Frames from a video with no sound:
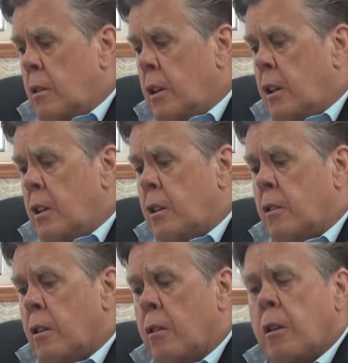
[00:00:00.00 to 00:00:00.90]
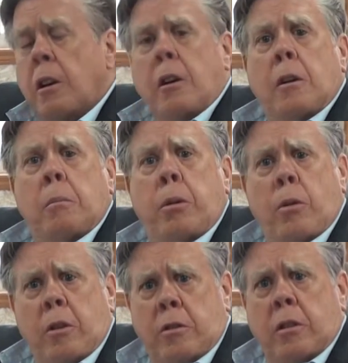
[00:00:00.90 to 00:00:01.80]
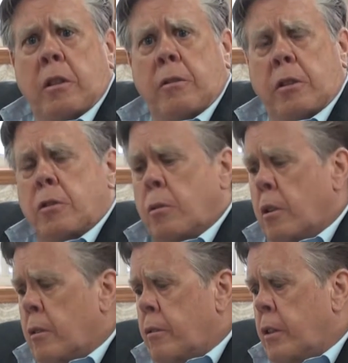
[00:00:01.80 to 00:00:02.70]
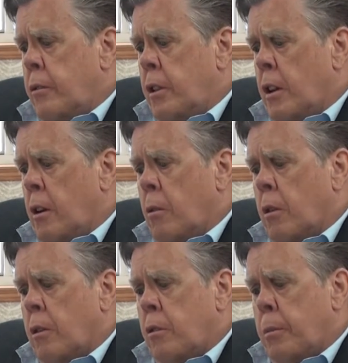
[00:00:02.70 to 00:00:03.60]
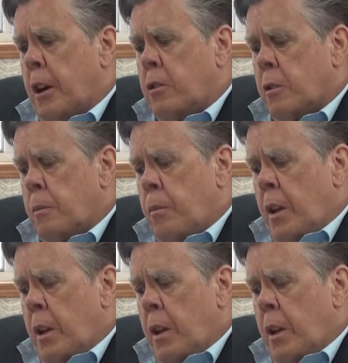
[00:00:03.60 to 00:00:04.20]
they did their portion of the 250-hour inspection.